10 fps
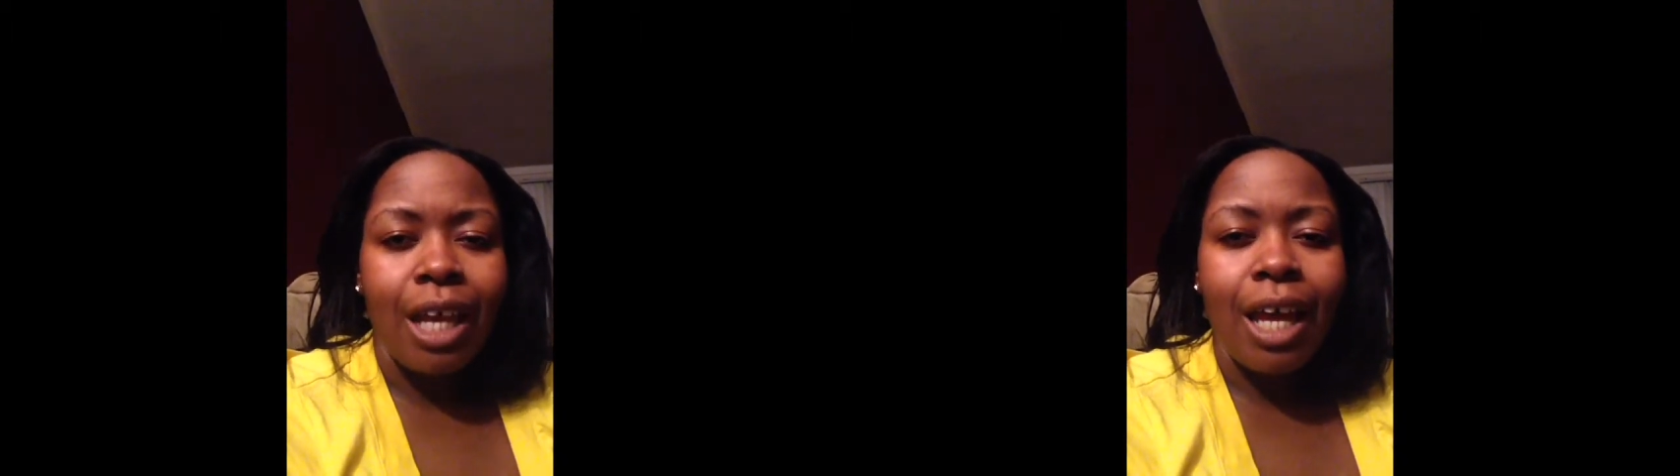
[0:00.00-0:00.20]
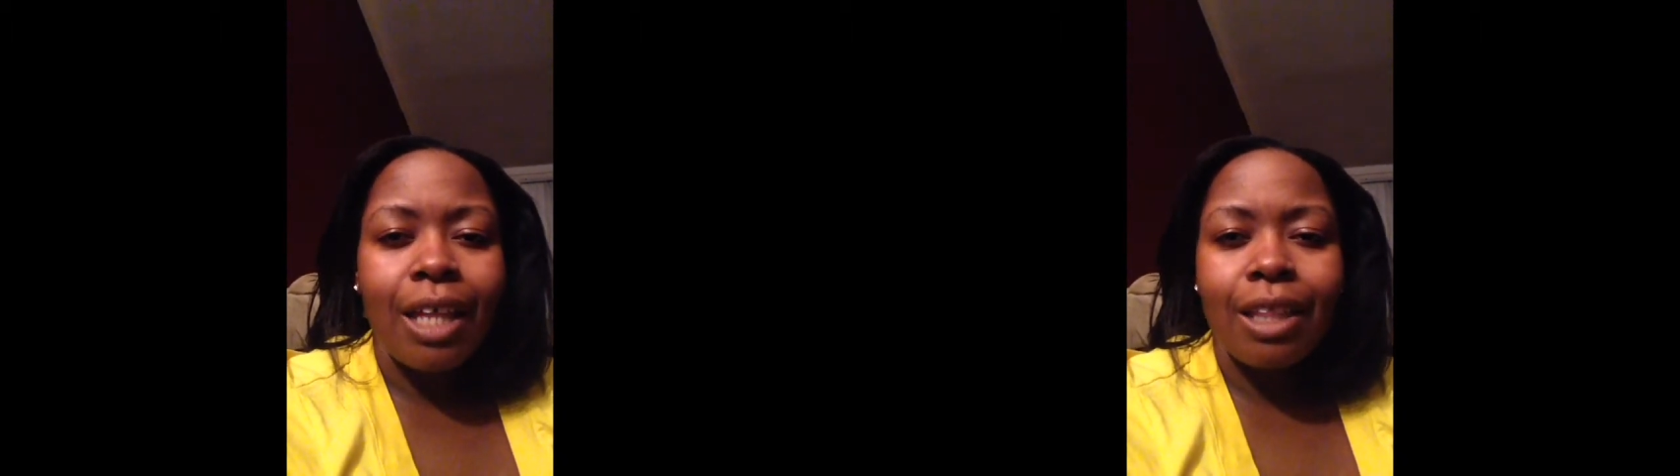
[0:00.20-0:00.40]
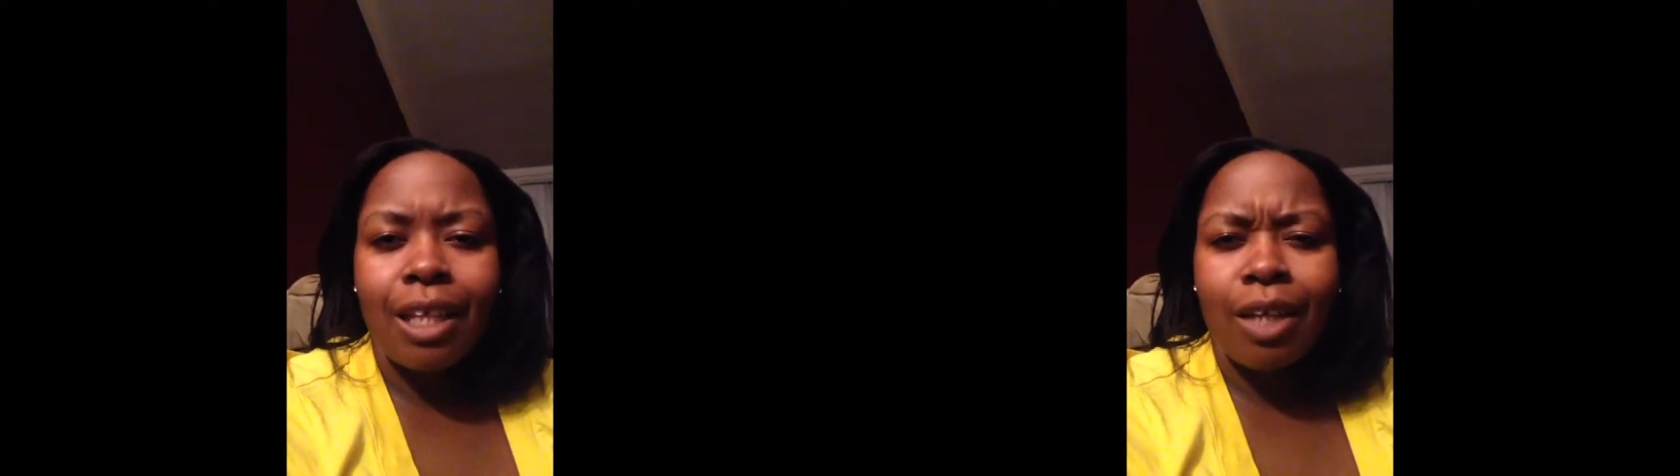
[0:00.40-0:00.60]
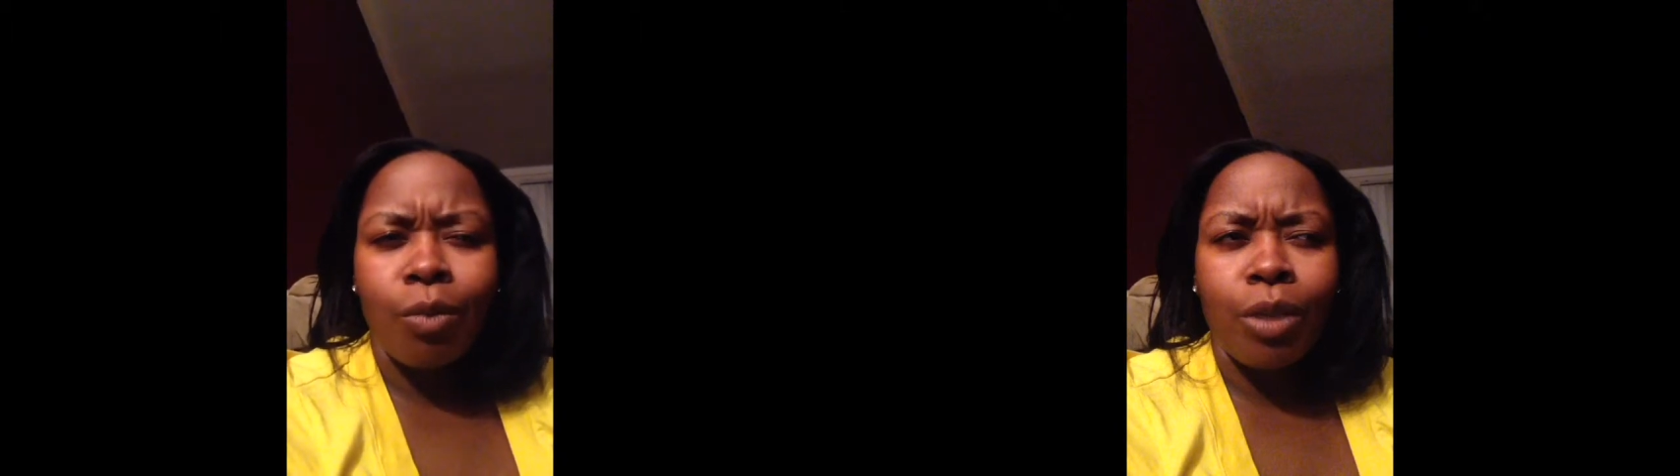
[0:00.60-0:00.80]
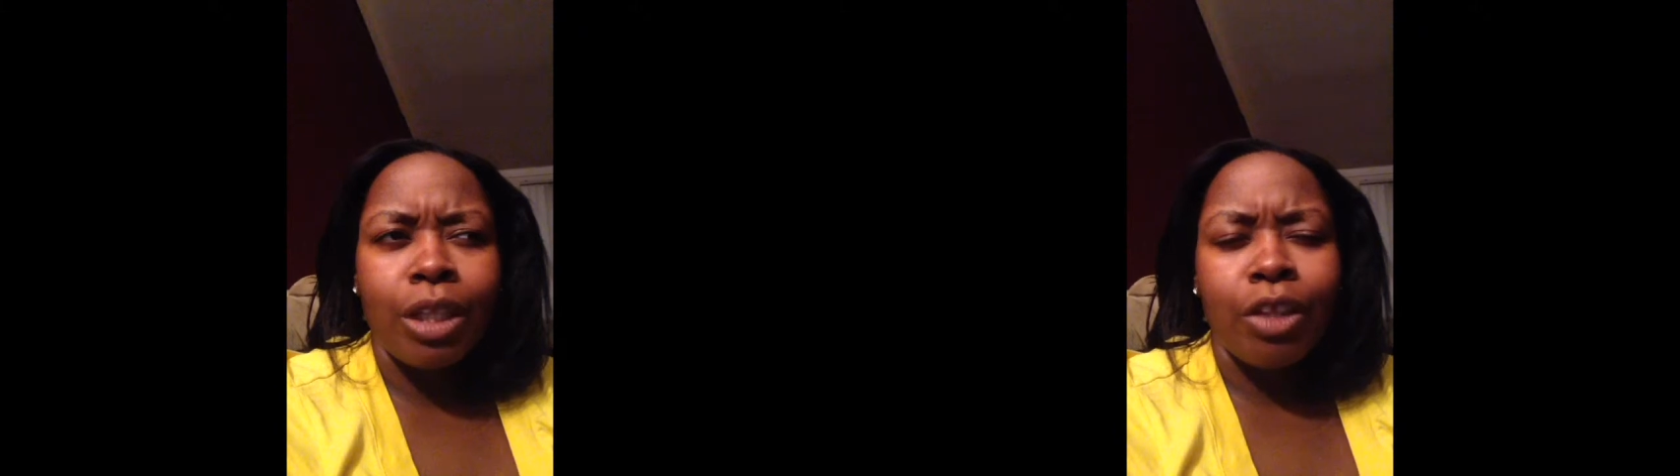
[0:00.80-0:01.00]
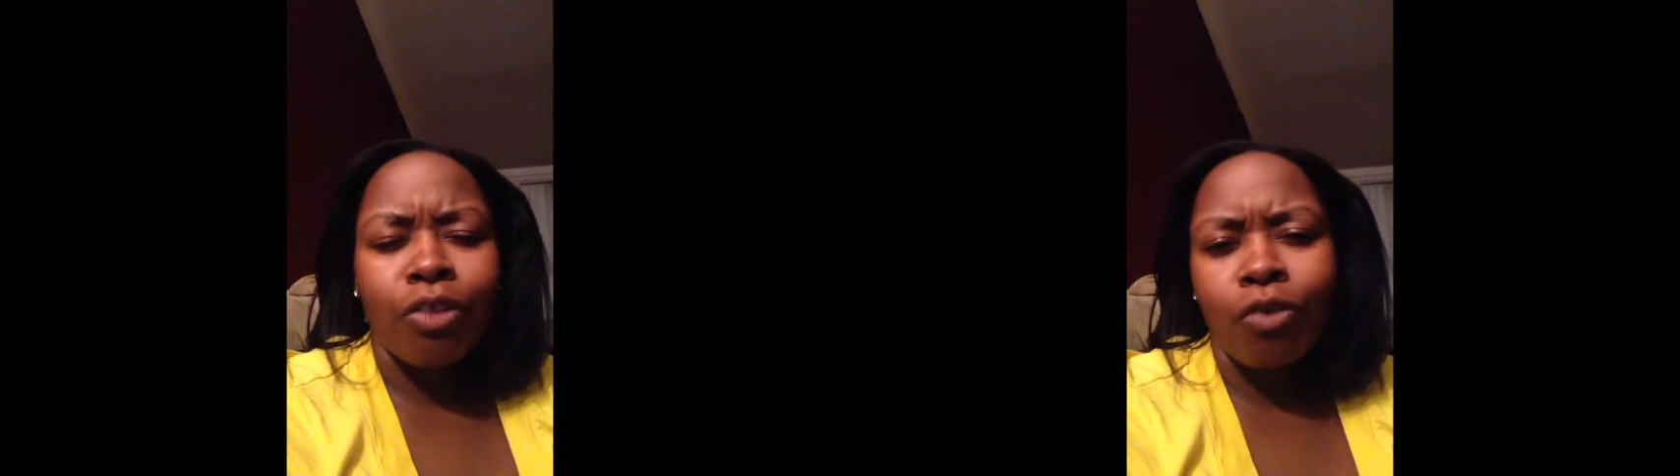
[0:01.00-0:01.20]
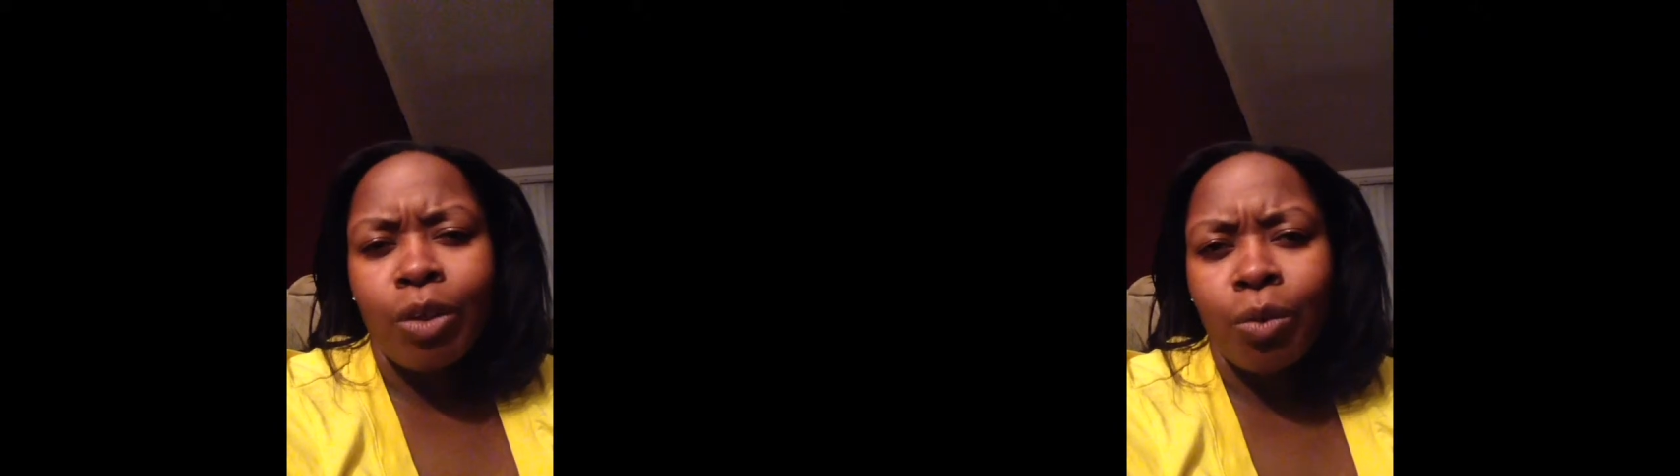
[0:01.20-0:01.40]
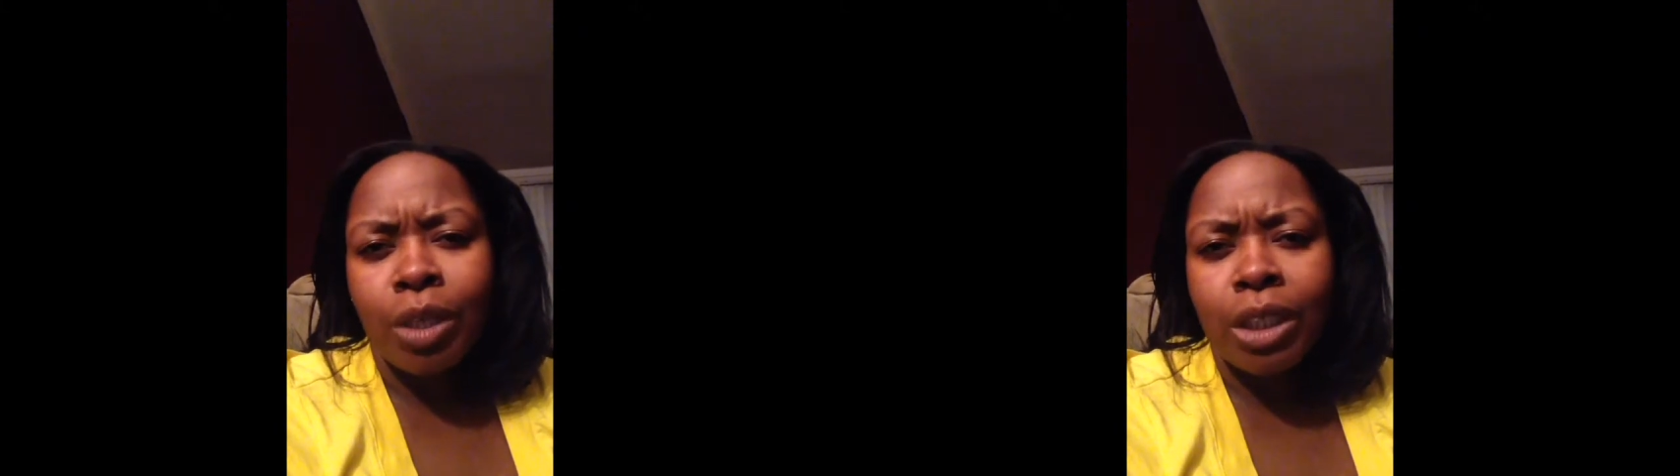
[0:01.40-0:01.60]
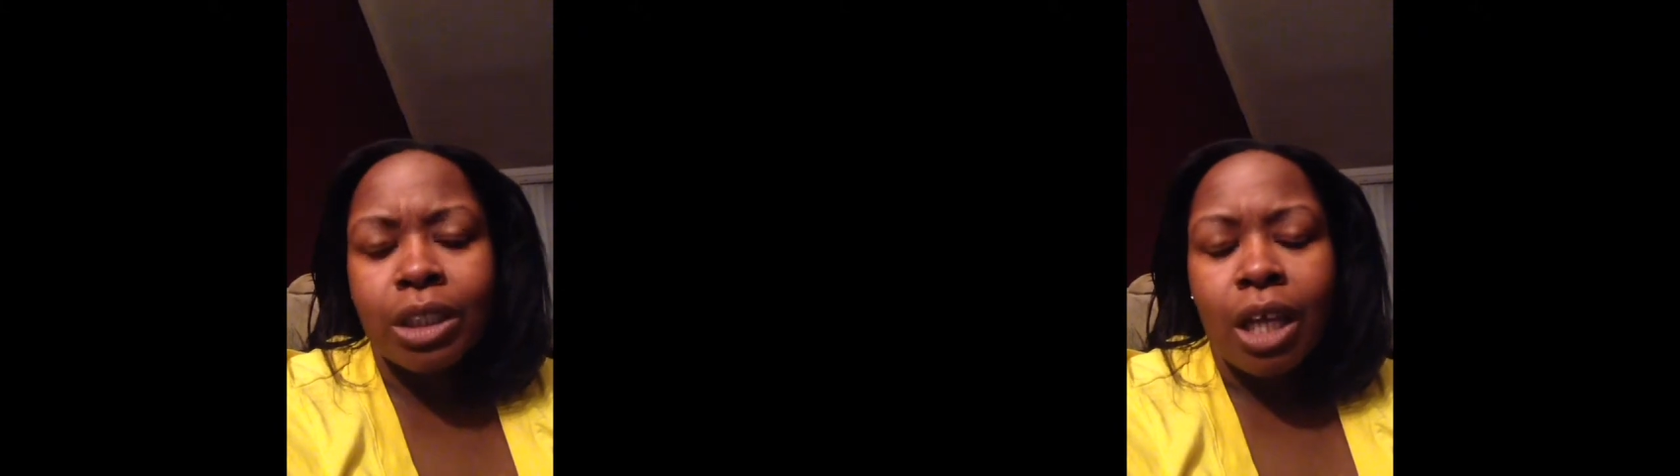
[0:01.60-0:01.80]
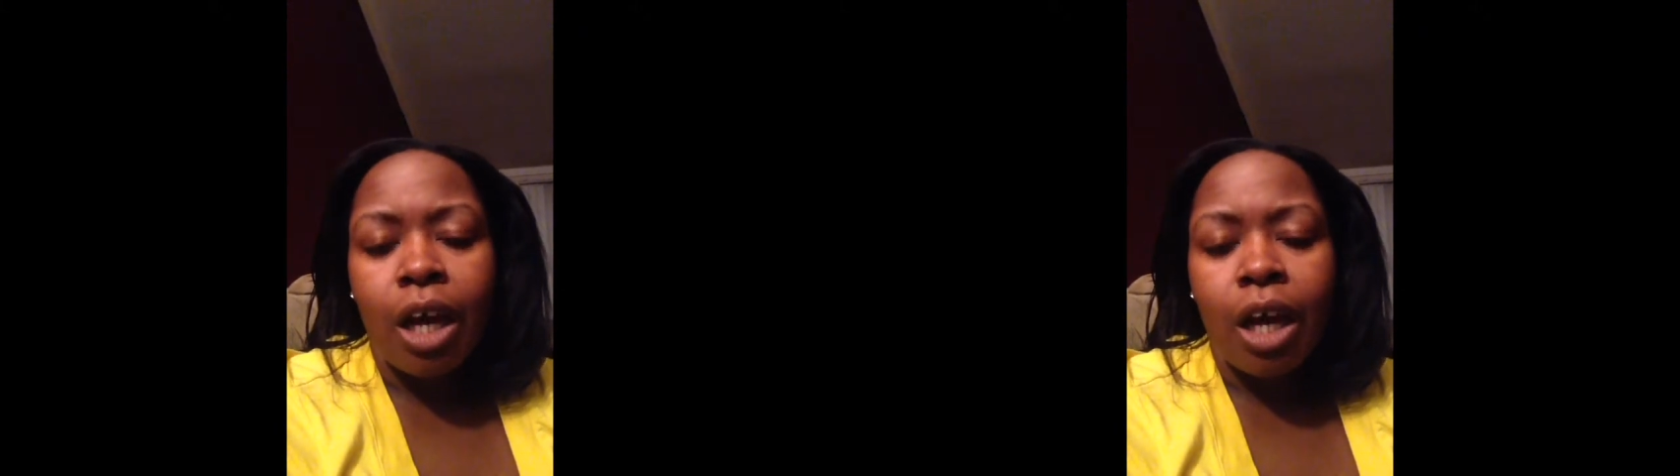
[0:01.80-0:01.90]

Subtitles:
And then within 3 weeks